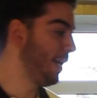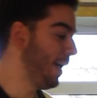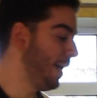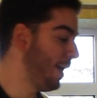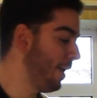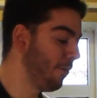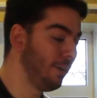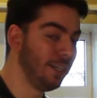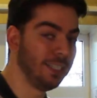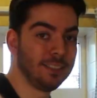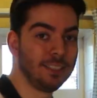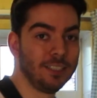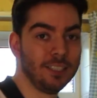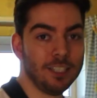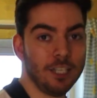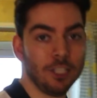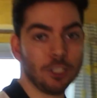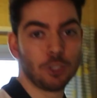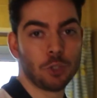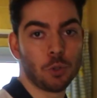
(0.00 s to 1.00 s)
here into
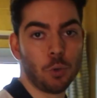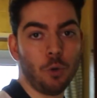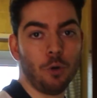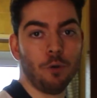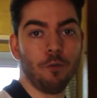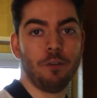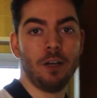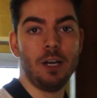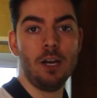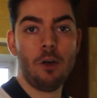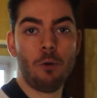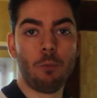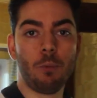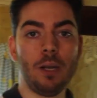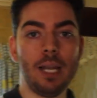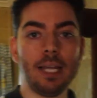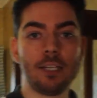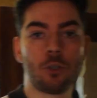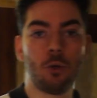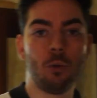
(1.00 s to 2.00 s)
the sort of,
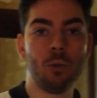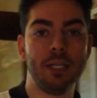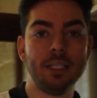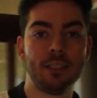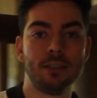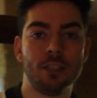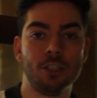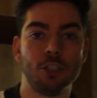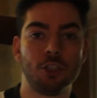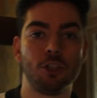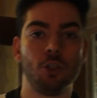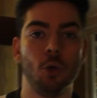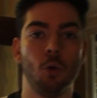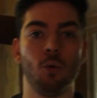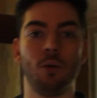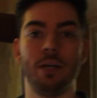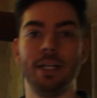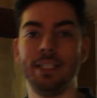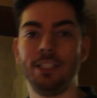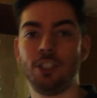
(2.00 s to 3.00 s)
let's call this the
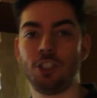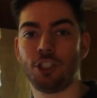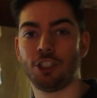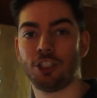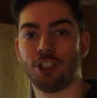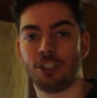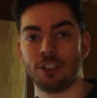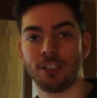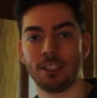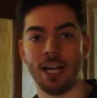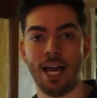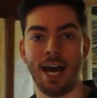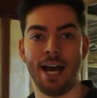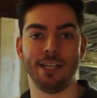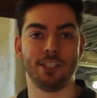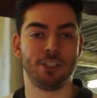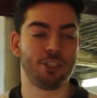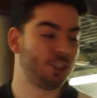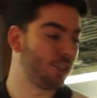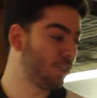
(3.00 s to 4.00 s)
storage
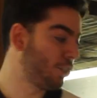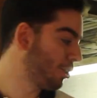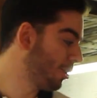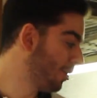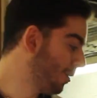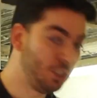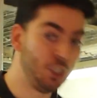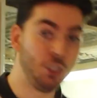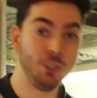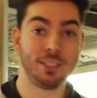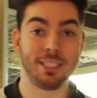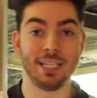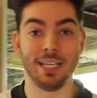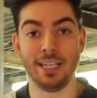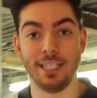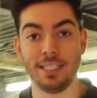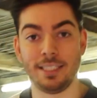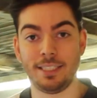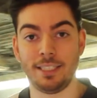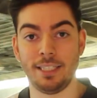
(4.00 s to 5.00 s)
slash
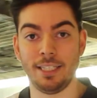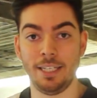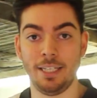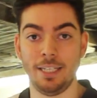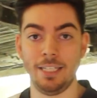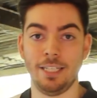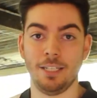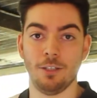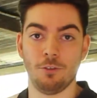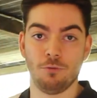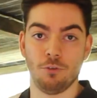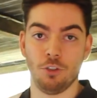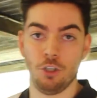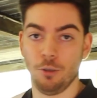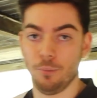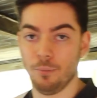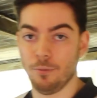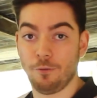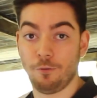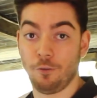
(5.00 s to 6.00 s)
utility
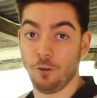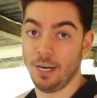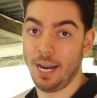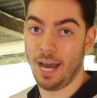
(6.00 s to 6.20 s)
room for